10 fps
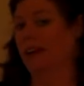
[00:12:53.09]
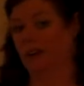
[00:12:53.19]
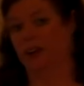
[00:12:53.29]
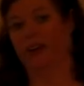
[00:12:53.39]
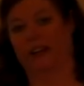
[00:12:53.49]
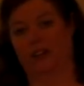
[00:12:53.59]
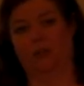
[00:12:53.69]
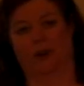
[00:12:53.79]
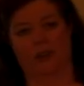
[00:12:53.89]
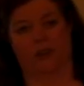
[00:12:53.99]
better
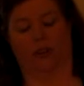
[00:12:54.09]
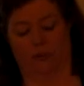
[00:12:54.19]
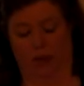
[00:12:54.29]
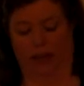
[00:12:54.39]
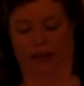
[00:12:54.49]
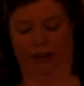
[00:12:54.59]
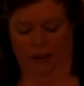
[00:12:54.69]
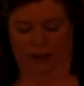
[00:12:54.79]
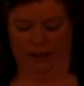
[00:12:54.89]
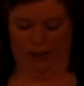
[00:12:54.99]
interpersonal communicator.